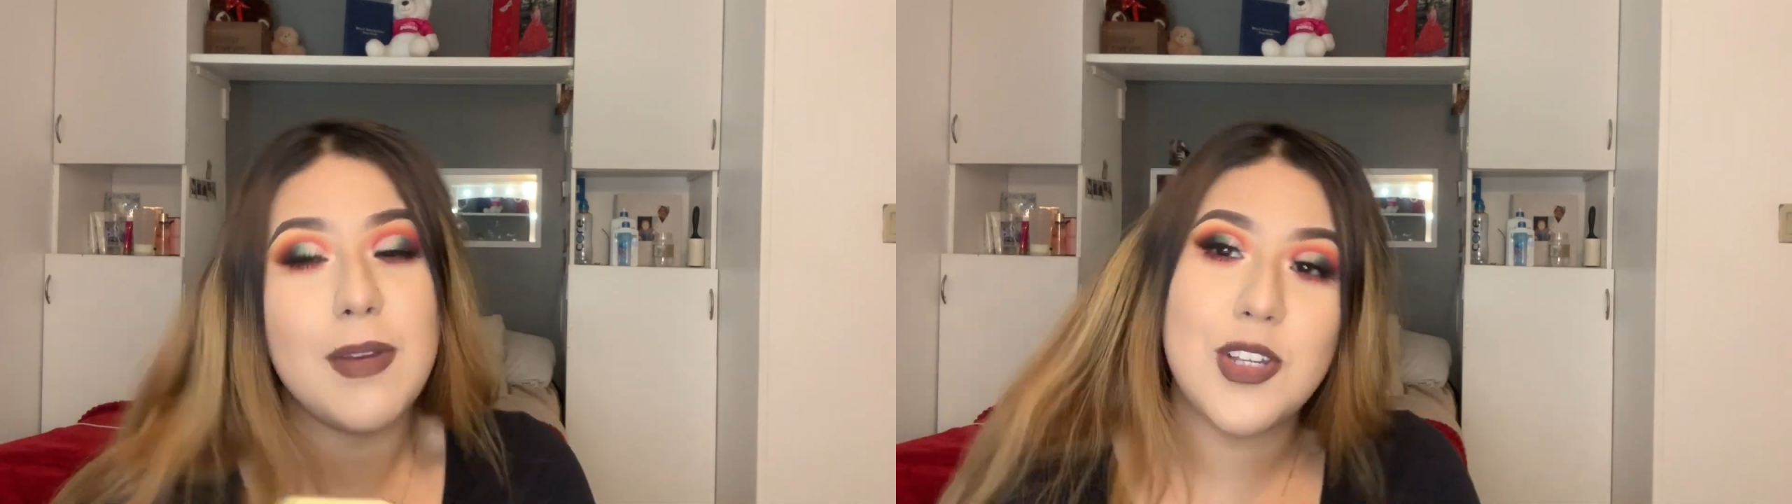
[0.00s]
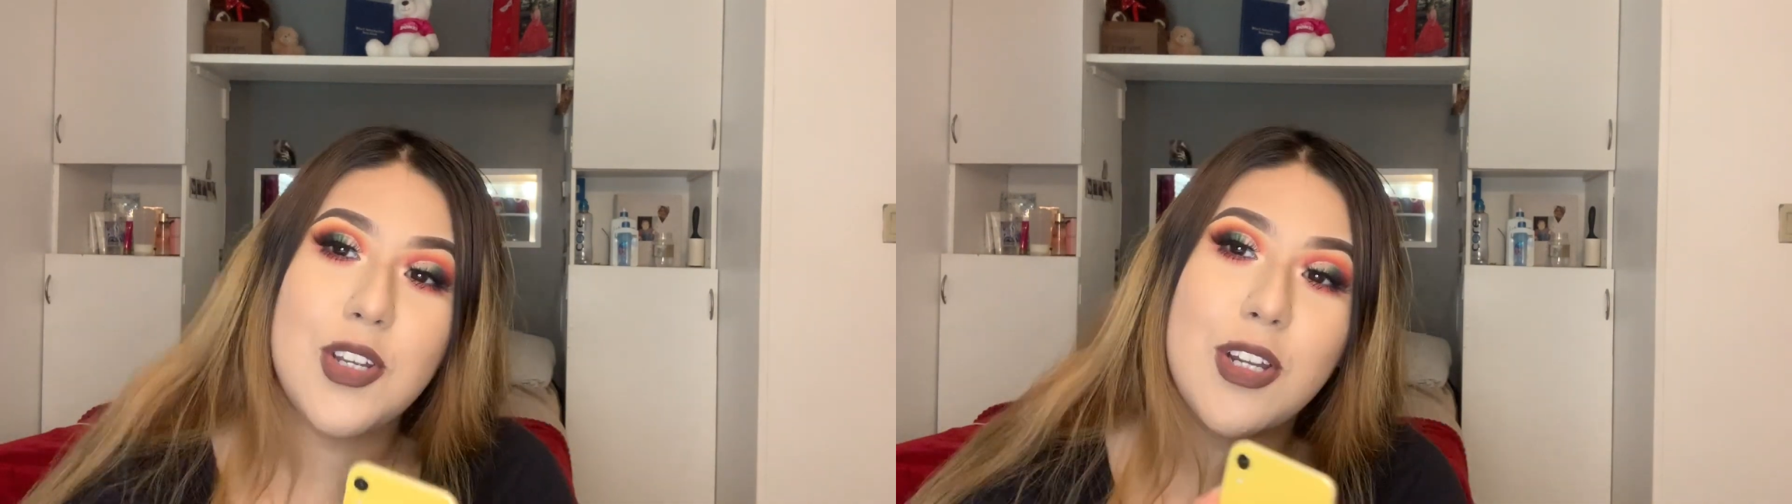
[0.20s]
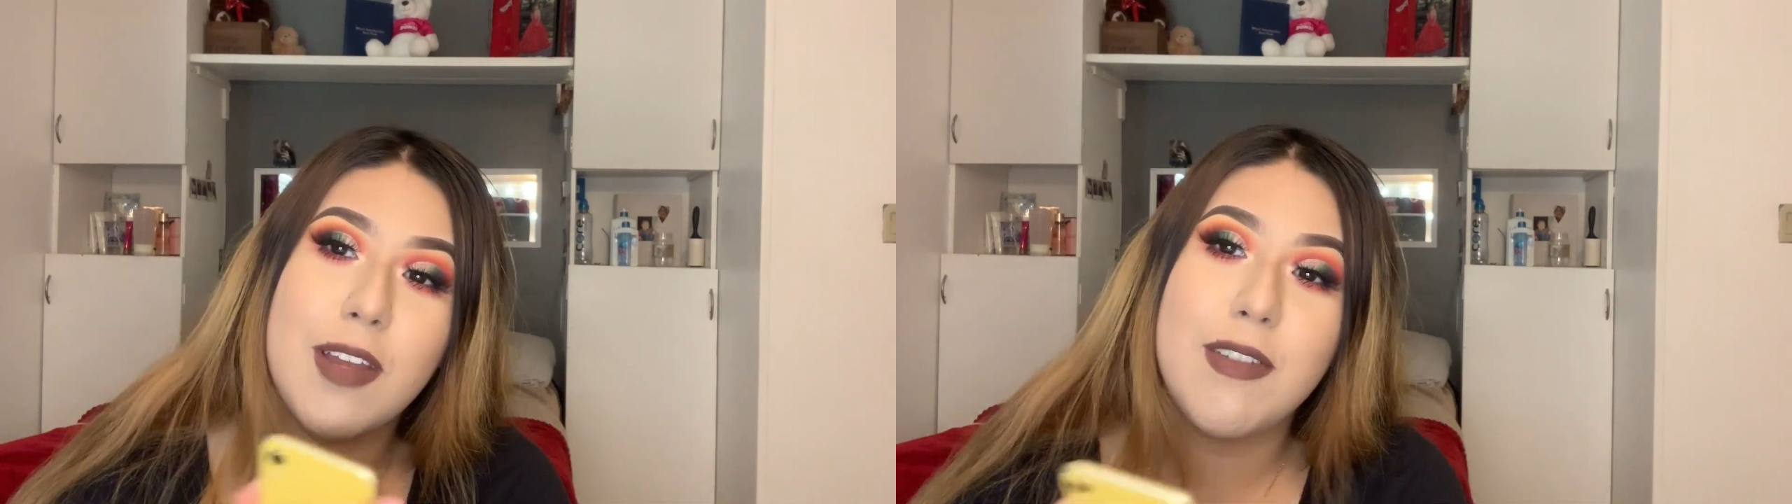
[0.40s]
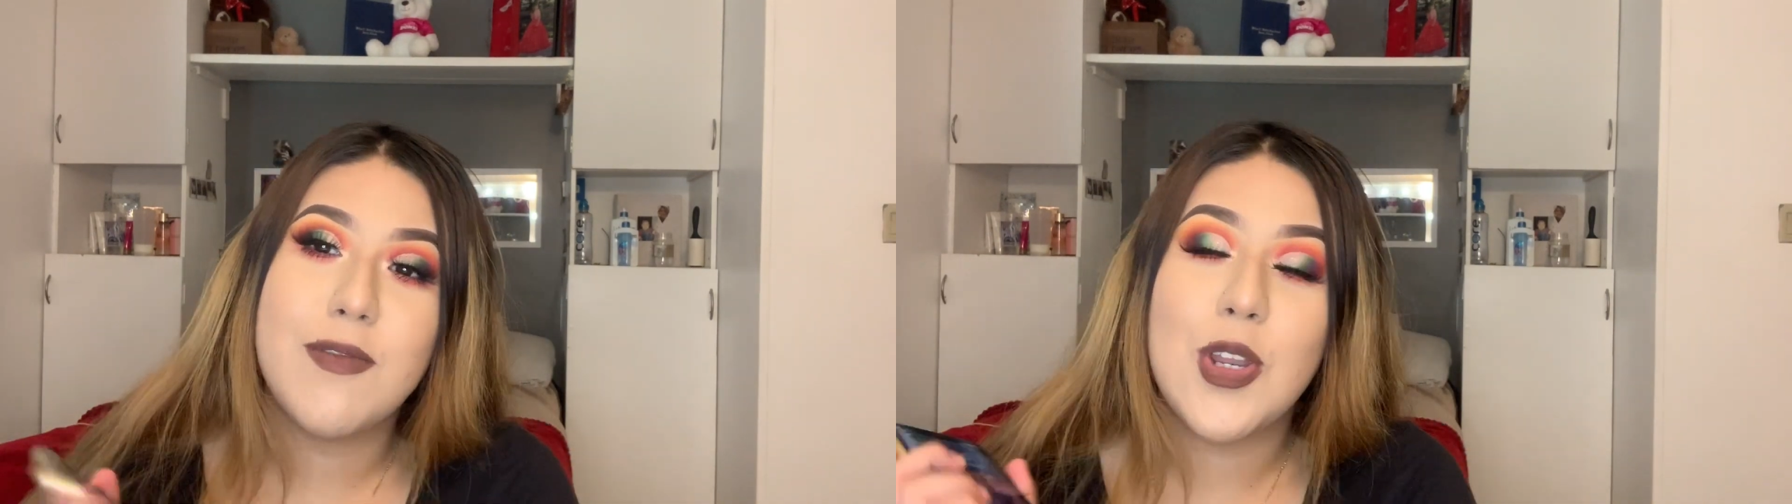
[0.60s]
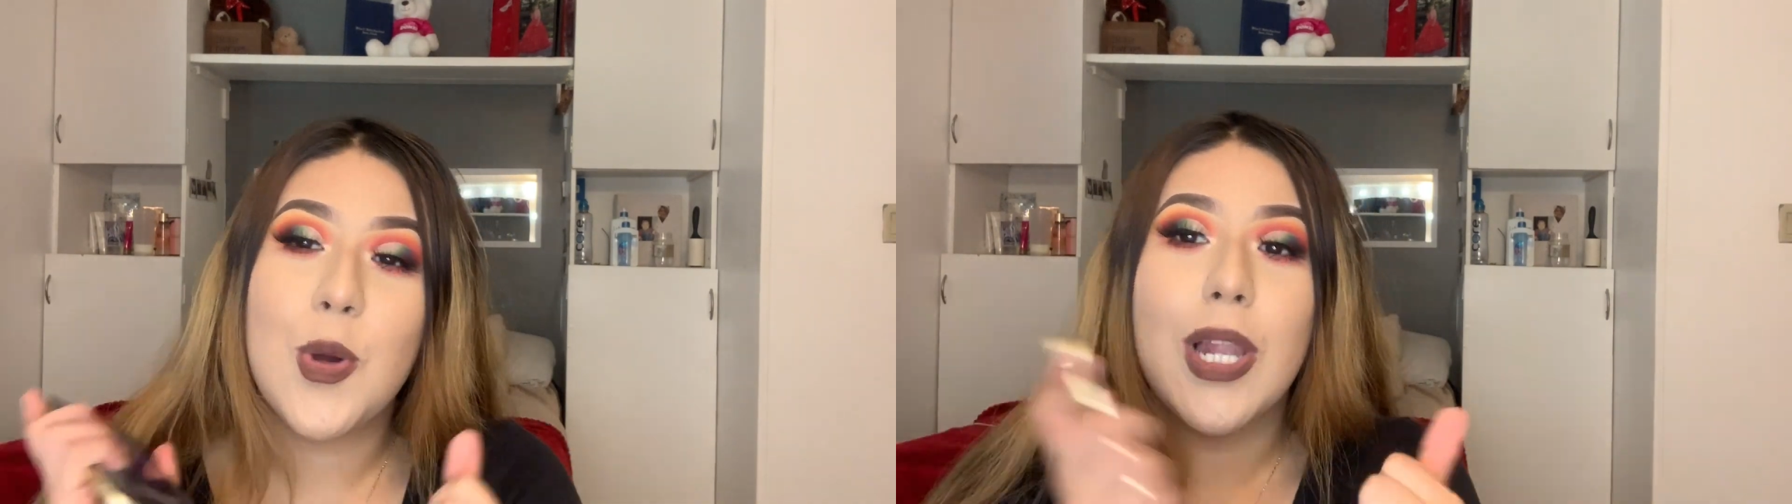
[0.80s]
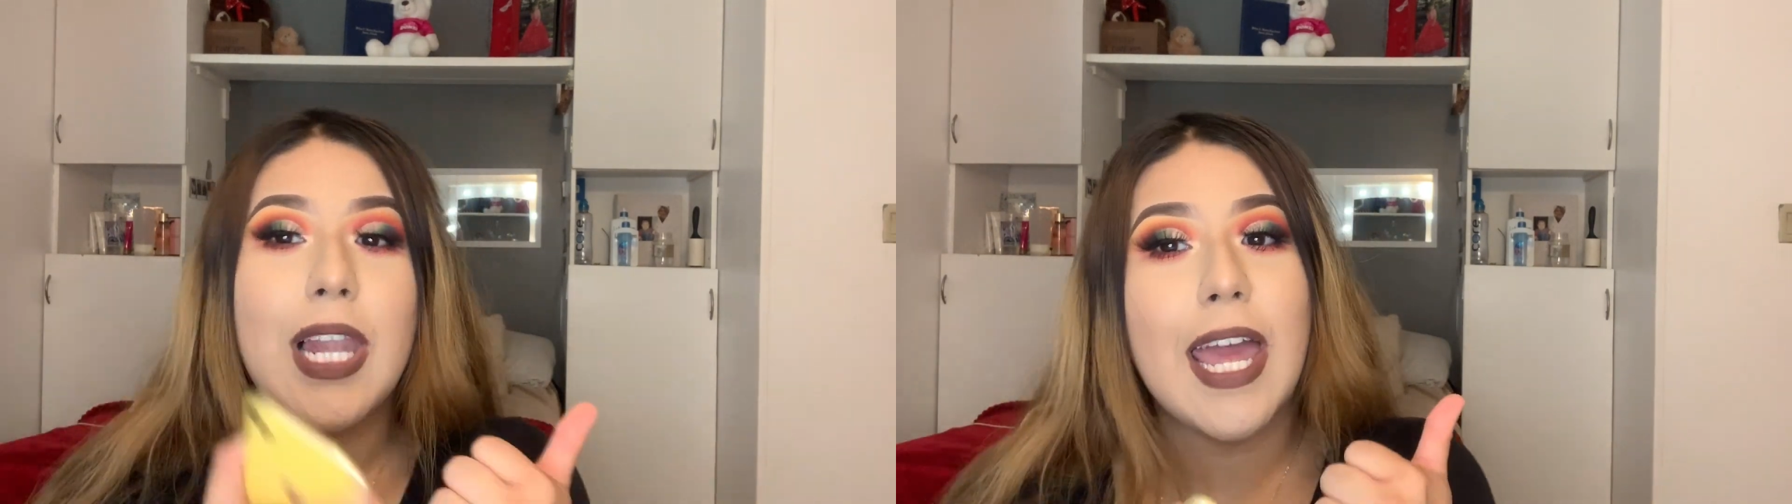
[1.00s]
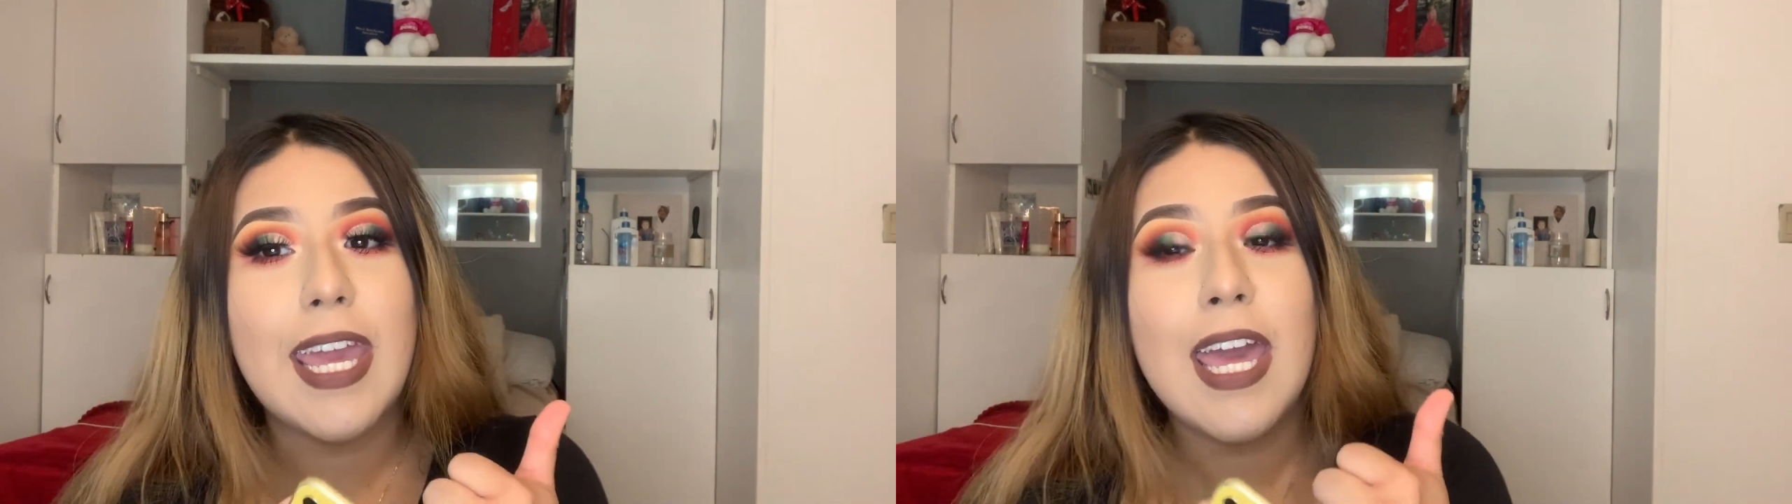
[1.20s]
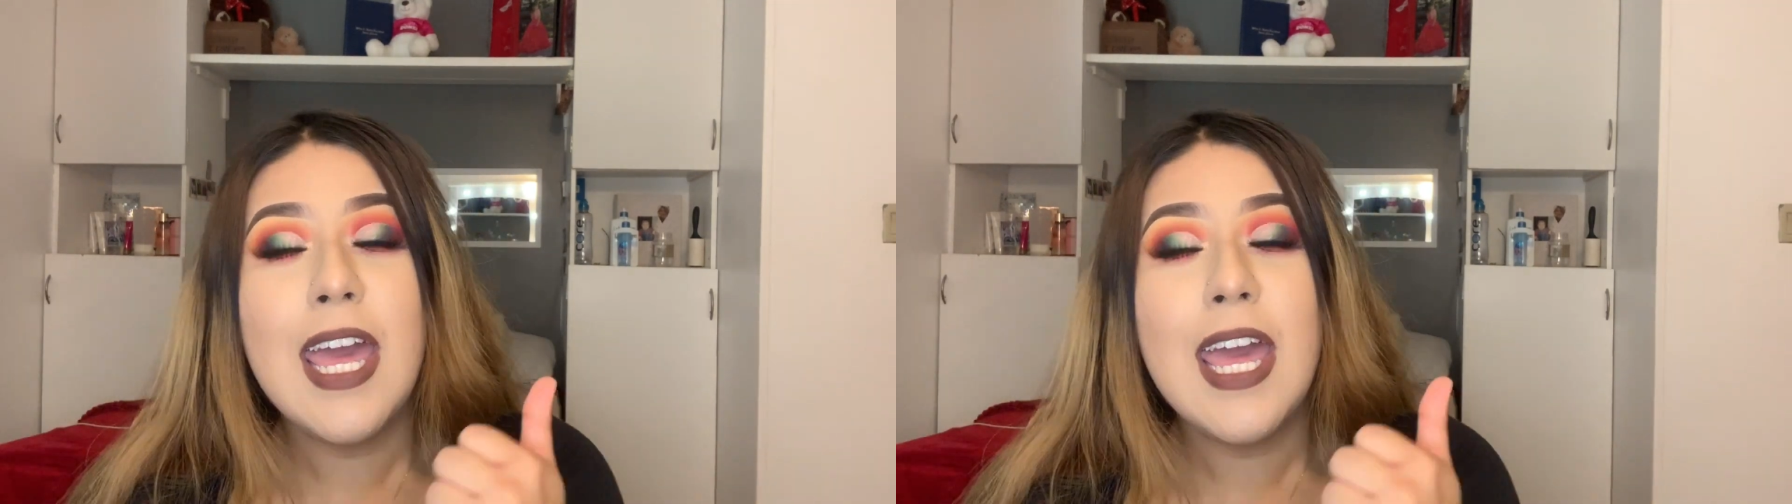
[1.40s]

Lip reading: make sure to give this video a like.